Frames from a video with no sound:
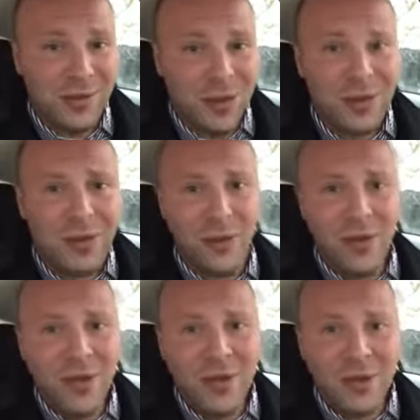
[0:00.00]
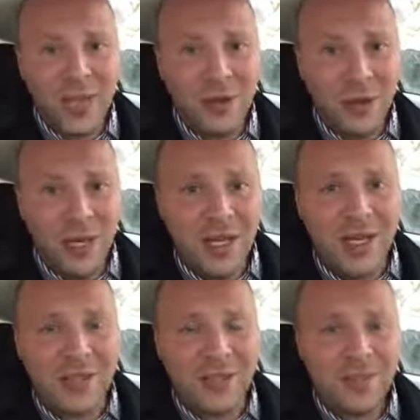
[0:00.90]
YouTube. That's what it
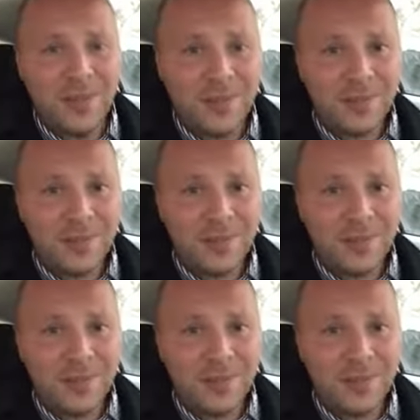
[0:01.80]
is.